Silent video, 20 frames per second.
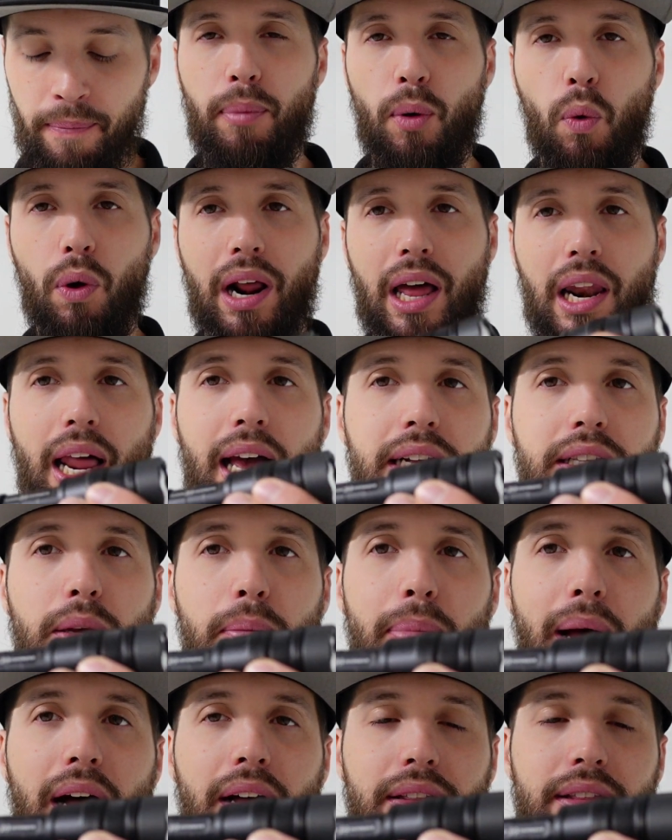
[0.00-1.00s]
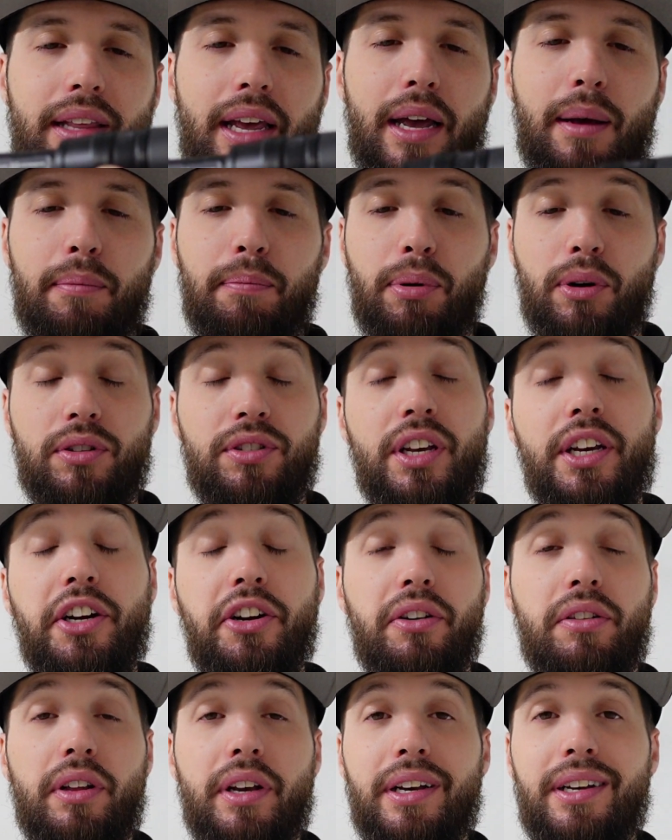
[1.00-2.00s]
But what I liked about them
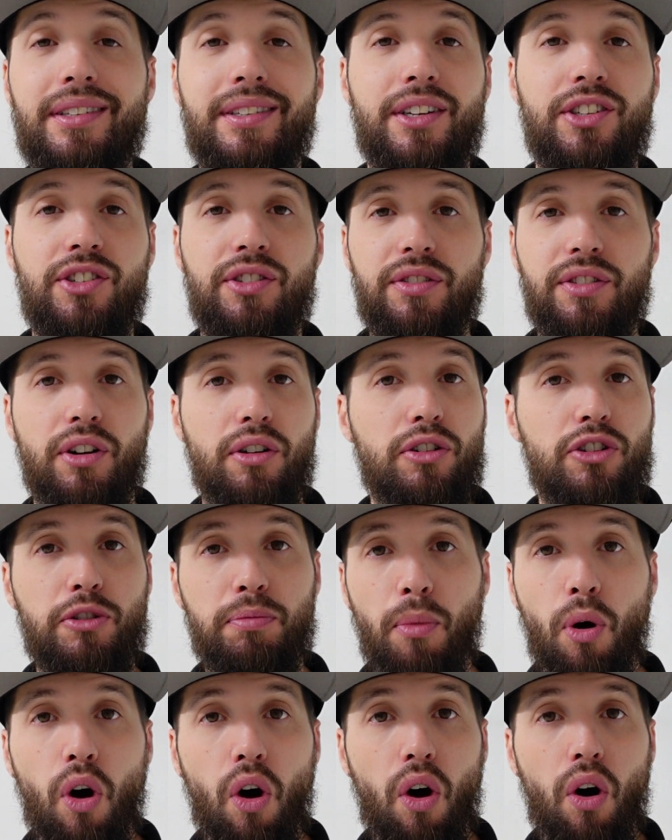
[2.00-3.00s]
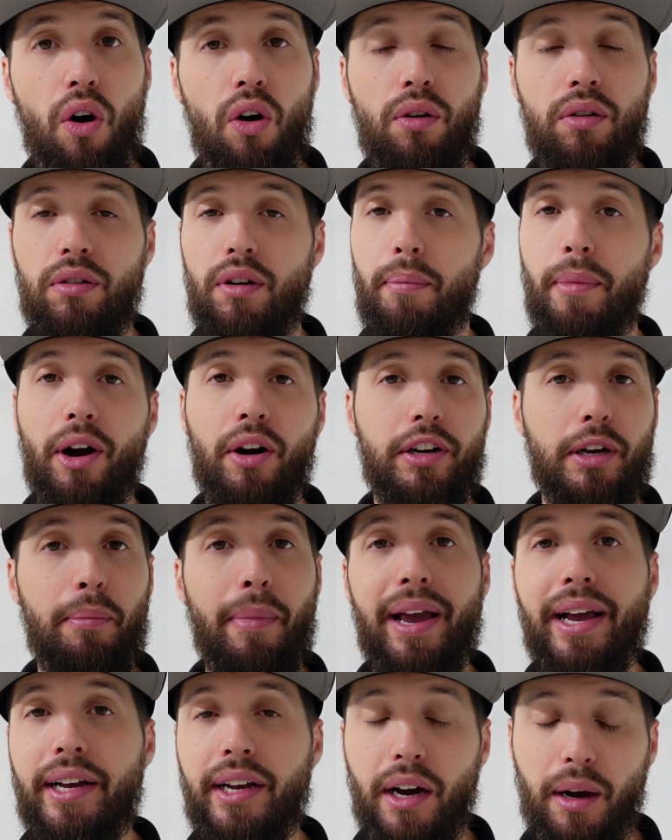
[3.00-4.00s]
particularly is they're a small
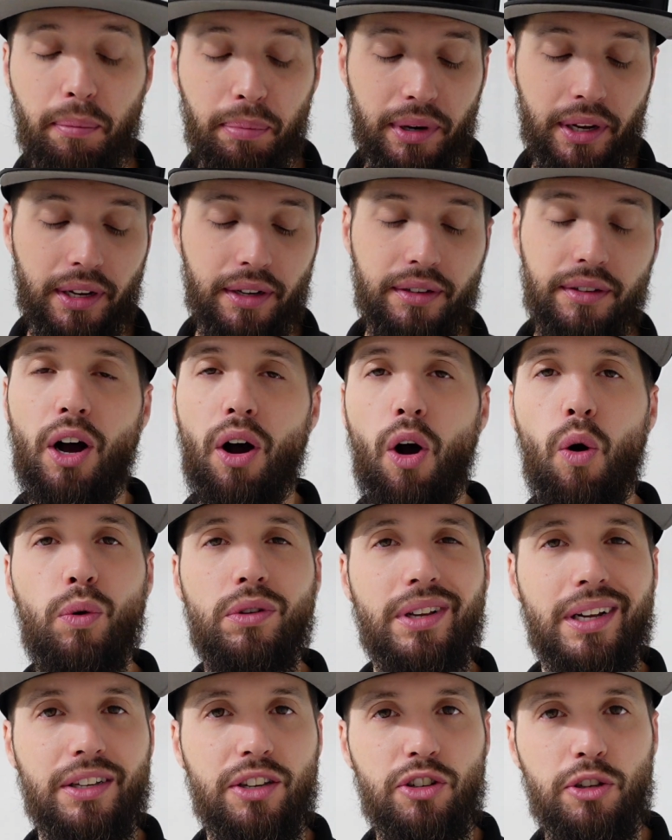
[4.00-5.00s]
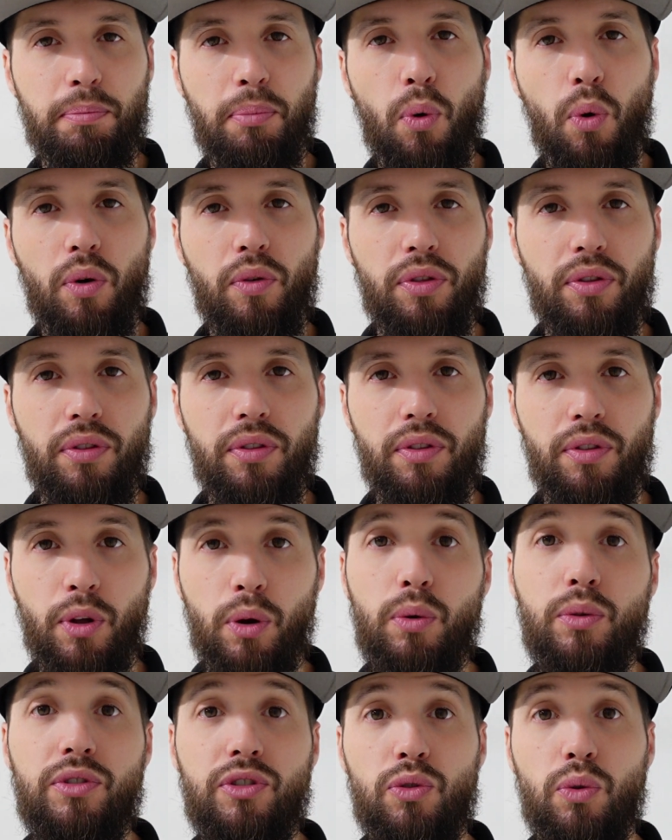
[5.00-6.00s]
American-made company. I always like to support
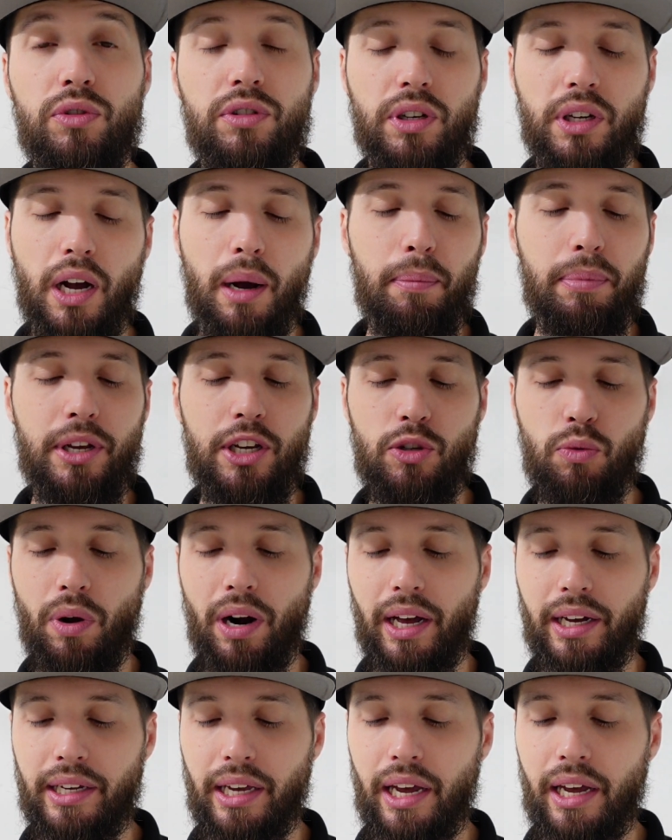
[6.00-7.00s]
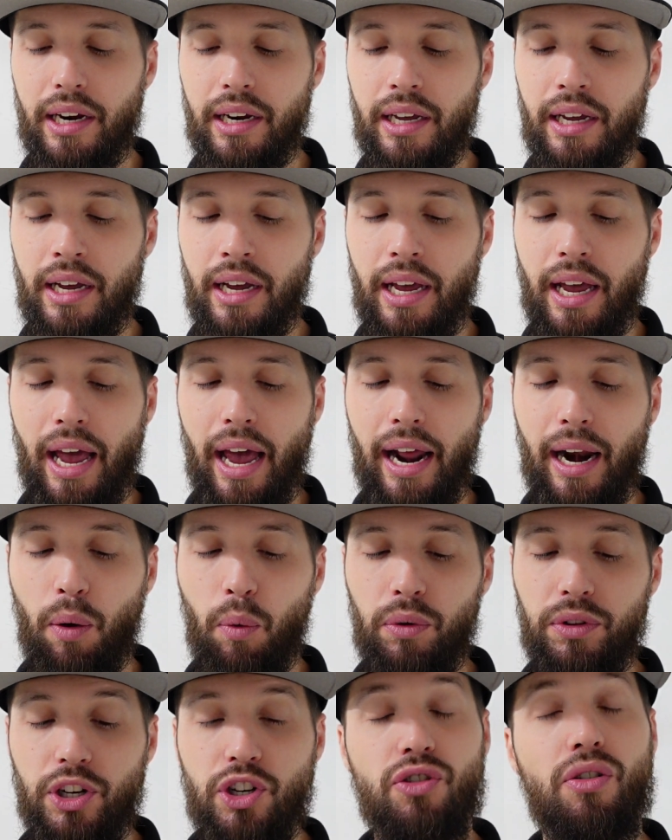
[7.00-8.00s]
those sorts of companies when I can, and I
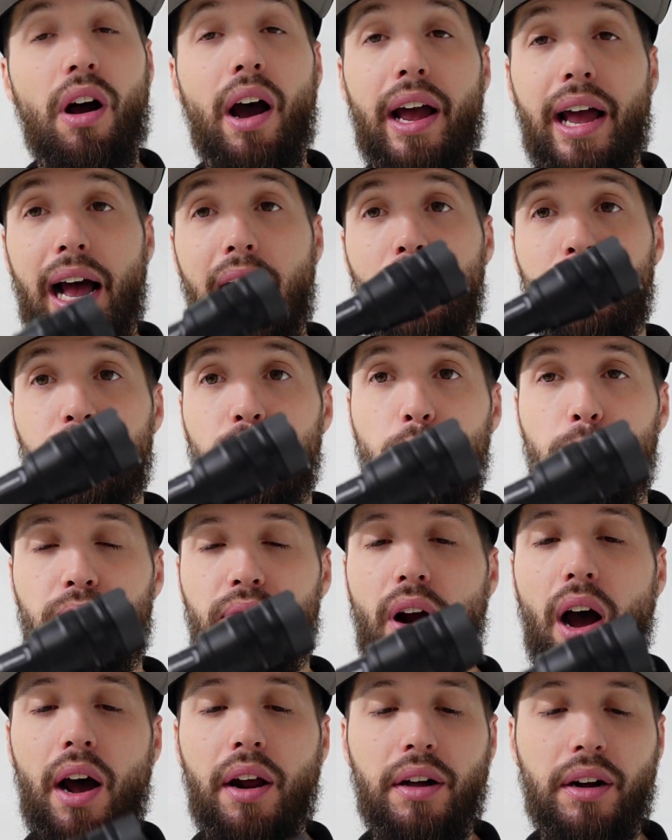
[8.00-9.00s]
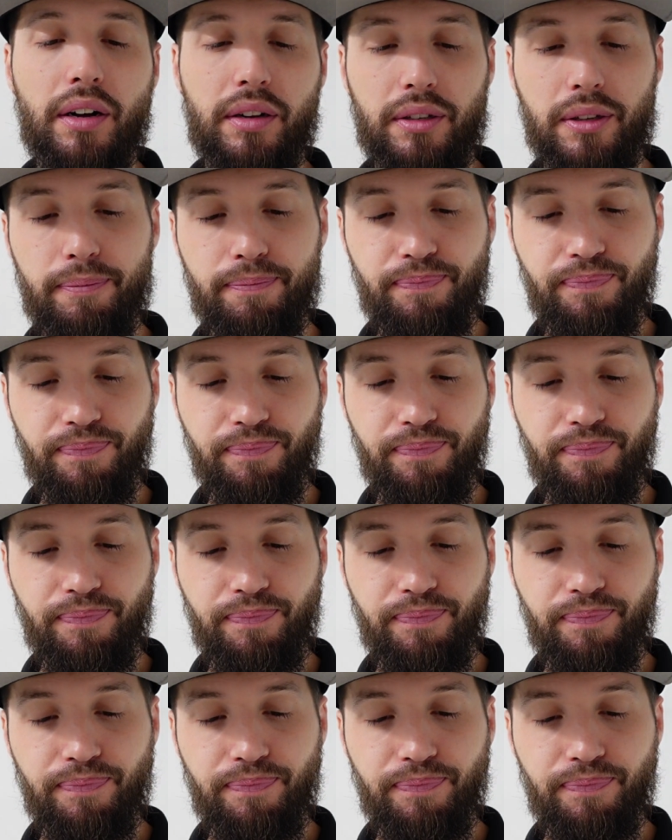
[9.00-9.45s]
wanted to try out their product.